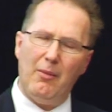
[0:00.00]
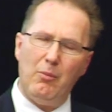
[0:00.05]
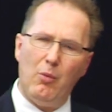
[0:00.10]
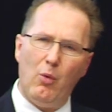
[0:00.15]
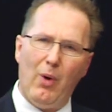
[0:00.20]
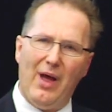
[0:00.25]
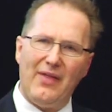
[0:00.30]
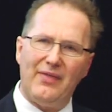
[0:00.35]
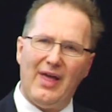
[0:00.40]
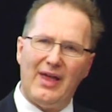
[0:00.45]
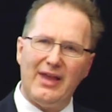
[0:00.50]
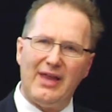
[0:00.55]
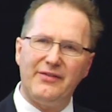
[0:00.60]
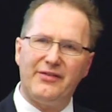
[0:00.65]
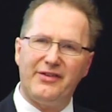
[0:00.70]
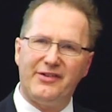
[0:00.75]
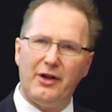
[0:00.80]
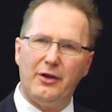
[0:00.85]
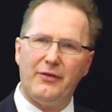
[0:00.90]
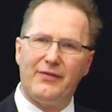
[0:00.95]
When they
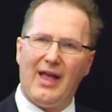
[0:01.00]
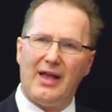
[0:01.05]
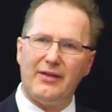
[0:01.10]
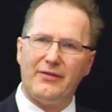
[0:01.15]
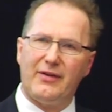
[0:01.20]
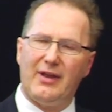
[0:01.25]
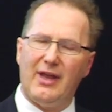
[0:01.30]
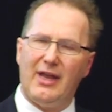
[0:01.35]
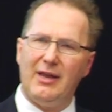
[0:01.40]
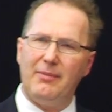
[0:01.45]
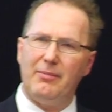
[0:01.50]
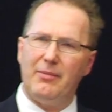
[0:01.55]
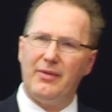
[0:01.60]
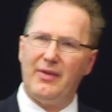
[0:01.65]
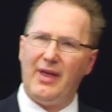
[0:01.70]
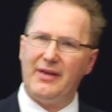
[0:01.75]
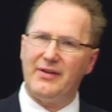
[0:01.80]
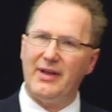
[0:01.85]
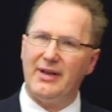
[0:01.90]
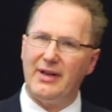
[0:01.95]
introduced that scheme,
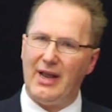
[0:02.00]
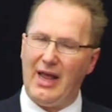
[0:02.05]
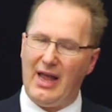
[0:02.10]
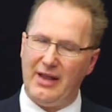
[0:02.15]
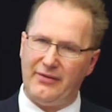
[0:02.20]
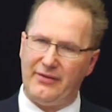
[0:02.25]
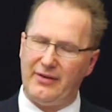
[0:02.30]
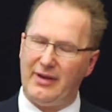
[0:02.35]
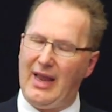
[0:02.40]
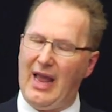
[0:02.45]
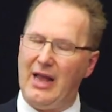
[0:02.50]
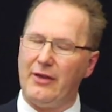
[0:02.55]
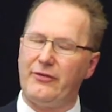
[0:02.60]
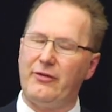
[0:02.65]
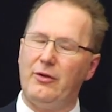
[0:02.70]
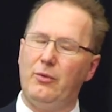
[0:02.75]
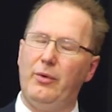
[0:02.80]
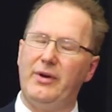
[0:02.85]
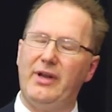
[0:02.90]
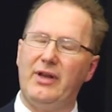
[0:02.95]
they didn't, as
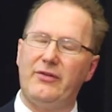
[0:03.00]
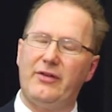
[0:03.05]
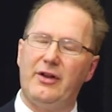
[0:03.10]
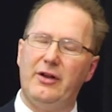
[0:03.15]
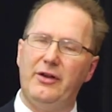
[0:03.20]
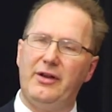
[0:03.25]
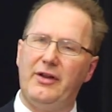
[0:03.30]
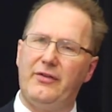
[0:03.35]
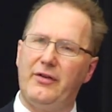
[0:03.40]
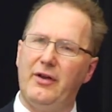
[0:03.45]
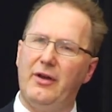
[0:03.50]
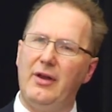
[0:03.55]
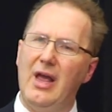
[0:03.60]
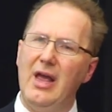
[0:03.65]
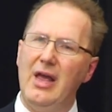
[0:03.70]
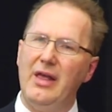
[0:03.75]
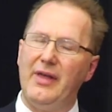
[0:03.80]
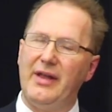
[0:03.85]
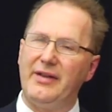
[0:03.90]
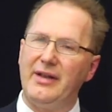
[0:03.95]
Councillor Woodings alluded to,
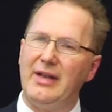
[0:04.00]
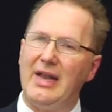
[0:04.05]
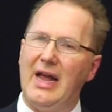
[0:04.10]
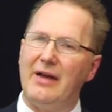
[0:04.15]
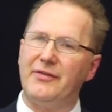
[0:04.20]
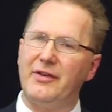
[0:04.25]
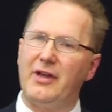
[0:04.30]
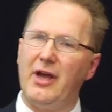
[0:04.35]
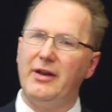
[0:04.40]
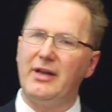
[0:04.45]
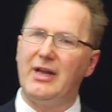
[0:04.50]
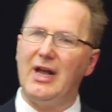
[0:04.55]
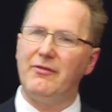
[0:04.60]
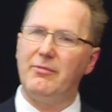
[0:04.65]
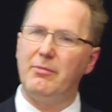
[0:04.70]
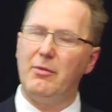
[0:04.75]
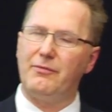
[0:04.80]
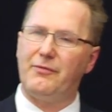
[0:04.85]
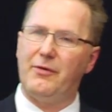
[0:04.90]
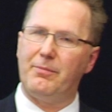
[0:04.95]
they didn't have to go to
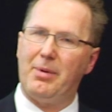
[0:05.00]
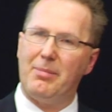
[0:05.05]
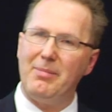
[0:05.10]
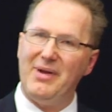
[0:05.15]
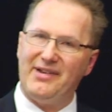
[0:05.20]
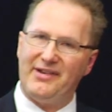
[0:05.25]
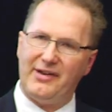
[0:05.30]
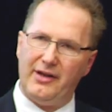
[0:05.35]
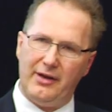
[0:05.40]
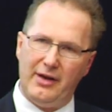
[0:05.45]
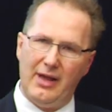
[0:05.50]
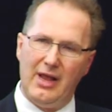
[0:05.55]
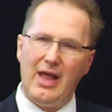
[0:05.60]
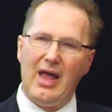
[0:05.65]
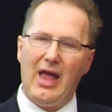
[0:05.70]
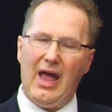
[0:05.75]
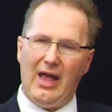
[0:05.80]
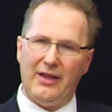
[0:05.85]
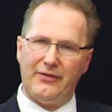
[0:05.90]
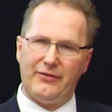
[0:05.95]
government for permission,
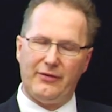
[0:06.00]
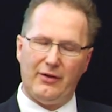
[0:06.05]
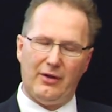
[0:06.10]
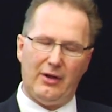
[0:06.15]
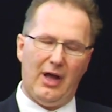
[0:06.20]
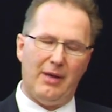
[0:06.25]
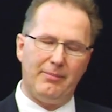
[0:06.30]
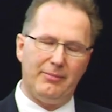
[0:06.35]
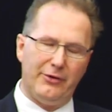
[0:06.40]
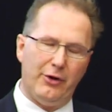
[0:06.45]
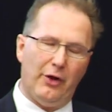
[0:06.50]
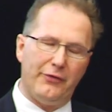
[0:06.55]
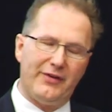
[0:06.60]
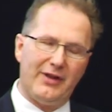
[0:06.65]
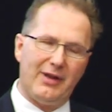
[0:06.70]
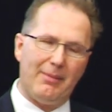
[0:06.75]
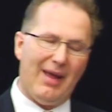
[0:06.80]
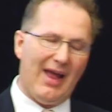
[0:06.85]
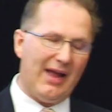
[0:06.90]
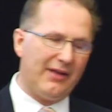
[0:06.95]
as
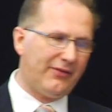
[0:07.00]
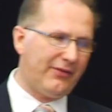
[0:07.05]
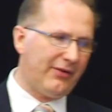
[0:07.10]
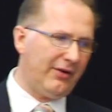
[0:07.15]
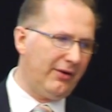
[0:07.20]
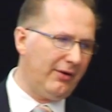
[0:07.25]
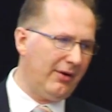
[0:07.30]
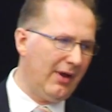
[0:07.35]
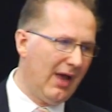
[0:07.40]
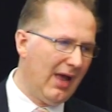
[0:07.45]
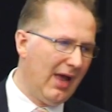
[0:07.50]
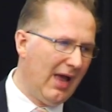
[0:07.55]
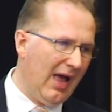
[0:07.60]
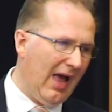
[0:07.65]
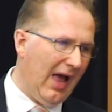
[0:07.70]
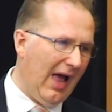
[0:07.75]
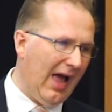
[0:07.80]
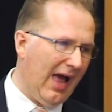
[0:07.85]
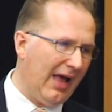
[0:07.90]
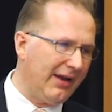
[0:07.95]
Nottingham had to,
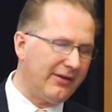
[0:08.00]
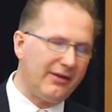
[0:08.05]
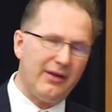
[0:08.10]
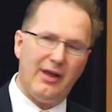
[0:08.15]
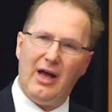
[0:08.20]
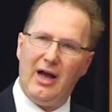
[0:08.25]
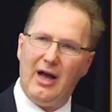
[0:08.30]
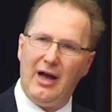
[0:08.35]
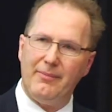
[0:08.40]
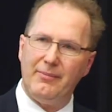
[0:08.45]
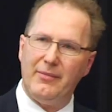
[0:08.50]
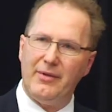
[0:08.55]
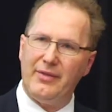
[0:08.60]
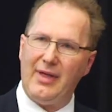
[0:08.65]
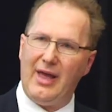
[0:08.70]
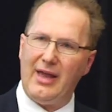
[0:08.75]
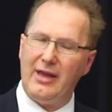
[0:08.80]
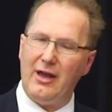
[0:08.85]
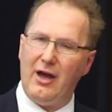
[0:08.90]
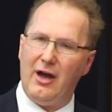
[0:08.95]
and
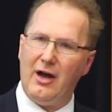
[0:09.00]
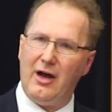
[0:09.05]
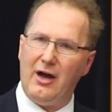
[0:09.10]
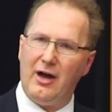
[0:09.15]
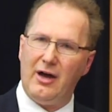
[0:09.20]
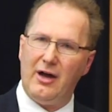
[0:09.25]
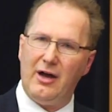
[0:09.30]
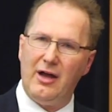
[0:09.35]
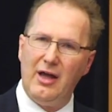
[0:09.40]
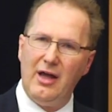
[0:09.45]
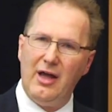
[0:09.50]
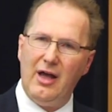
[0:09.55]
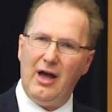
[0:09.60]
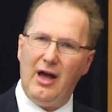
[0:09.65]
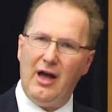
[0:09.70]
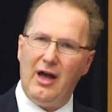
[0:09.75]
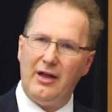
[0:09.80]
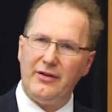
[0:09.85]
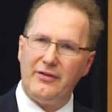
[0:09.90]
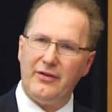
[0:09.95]
they are,
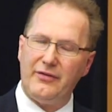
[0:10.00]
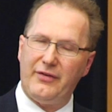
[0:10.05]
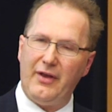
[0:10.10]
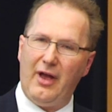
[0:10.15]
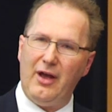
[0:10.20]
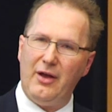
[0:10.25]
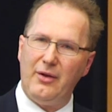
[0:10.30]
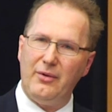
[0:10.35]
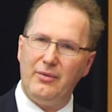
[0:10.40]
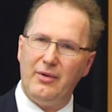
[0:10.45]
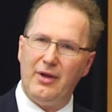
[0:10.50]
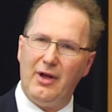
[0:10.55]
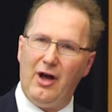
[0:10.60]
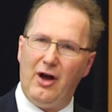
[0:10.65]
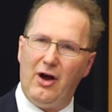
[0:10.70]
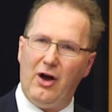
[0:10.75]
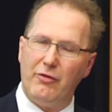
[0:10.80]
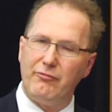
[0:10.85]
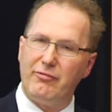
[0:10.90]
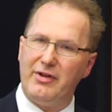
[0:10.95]
so
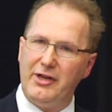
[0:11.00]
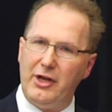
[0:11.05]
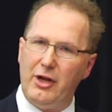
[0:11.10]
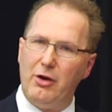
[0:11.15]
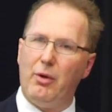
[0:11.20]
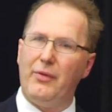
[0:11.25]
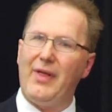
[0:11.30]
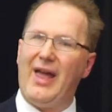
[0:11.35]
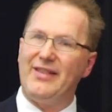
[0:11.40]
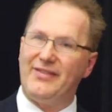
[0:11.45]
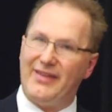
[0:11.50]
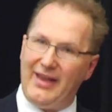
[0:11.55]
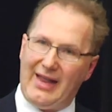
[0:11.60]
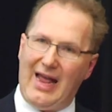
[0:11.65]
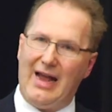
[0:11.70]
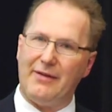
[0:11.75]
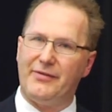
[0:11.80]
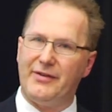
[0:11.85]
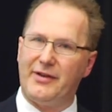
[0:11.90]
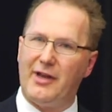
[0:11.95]
on renewal, they did
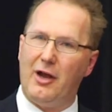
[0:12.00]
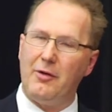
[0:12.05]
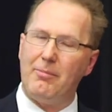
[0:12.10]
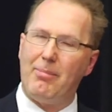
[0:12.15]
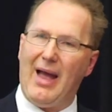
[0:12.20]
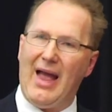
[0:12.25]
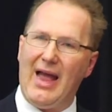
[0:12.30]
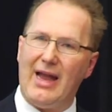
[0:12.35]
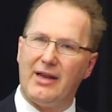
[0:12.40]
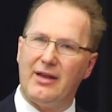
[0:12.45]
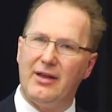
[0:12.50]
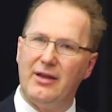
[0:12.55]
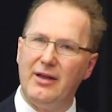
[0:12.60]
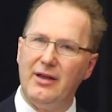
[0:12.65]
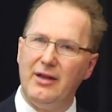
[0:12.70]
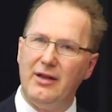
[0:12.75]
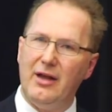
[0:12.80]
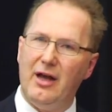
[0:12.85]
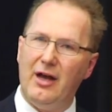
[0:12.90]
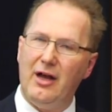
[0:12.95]
have to go back
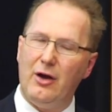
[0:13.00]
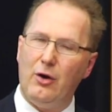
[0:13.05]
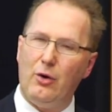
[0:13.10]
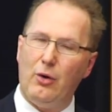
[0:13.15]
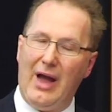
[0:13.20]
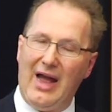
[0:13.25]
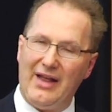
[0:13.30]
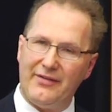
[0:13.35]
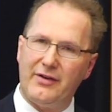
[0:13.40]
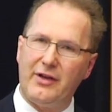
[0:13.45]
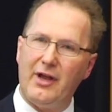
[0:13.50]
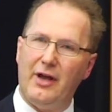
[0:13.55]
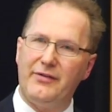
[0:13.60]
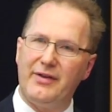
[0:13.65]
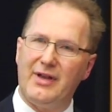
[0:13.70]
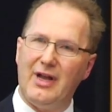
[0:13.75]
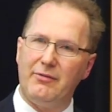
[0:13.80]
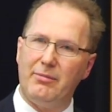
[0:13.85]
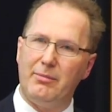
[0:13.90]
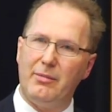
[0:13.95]
or had to go to
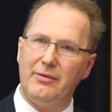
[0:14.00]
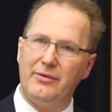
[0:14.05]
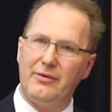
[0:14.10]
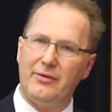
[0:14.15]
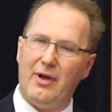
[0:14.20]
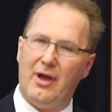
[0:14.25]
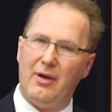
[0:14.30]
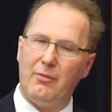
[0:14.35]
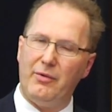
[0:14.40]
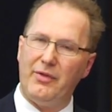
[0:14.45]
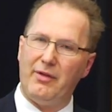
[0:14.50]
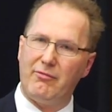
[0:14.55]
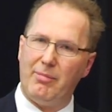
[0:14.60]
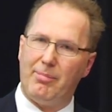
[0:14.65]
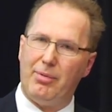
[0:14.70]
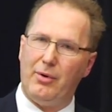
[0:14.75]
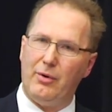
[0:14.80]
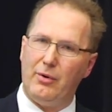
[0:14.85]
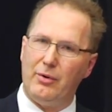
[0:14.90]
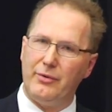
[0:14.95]
government with a
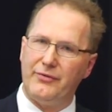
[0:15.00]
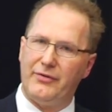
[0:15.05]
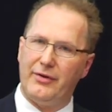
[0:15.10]
report